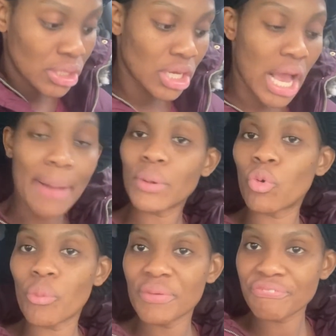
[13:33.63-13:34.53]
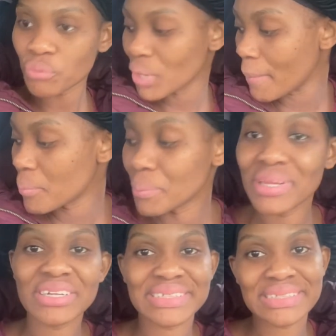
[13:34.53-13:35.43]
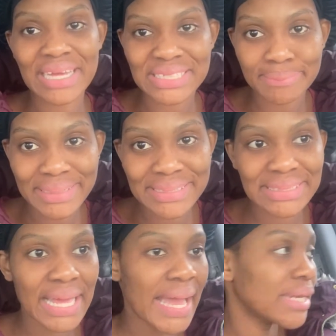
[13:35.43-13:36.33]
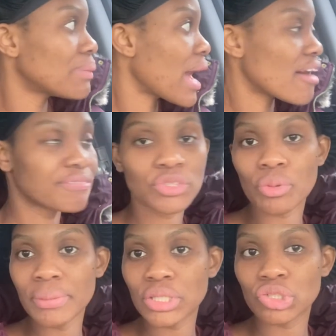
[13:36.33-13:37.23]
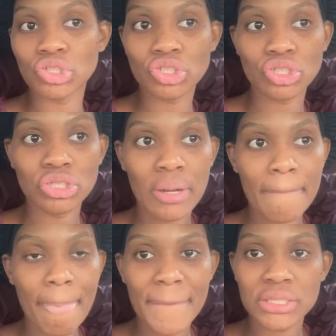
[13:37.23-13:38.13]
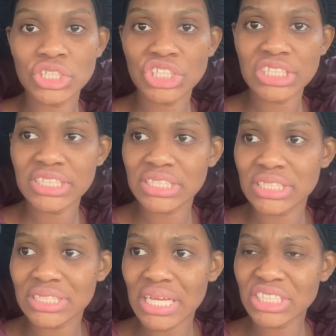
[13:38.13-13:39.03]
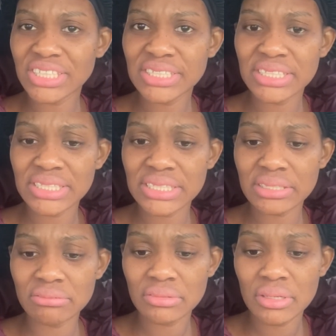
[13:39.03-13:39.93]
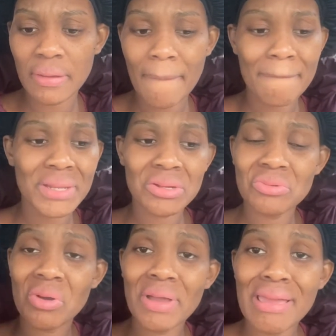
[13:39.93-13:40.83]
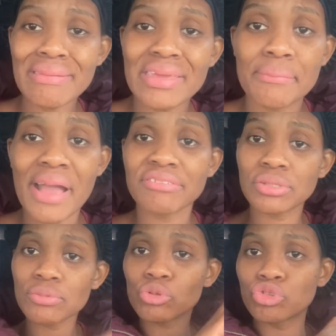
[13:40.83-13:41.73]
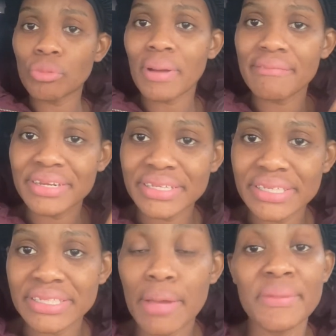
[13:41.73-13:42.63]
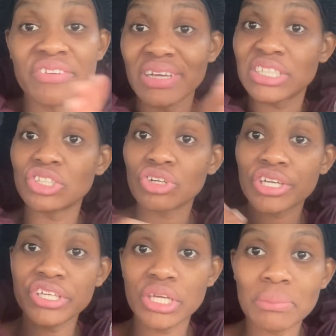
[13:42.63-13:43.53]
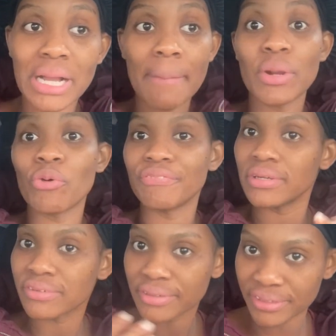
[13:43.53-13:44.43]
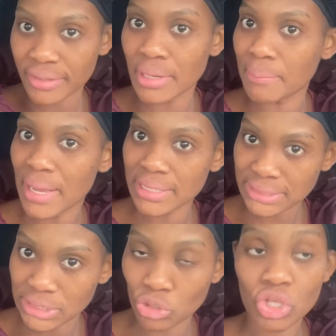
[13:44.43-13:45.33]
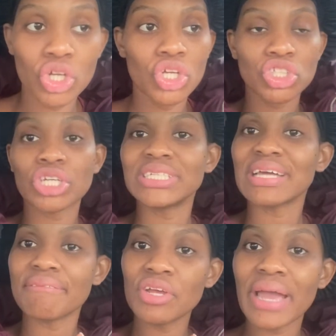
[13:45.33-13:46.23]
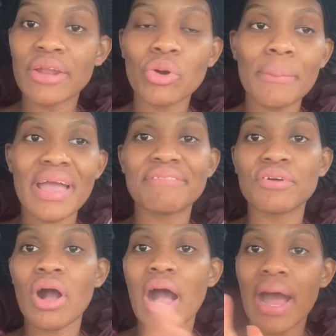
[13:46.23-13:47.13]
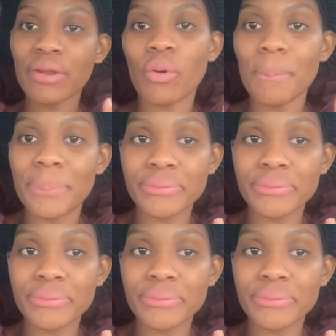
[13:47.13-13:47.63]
I'm going to cook my food and I bring my little snacks on the side. I have some little Cheez-Its. Cheez-Its. I don't know where it is. I have some little something already in there. I never see no cake because I love the little cake them also. So this is a video I know me. I have to go add up.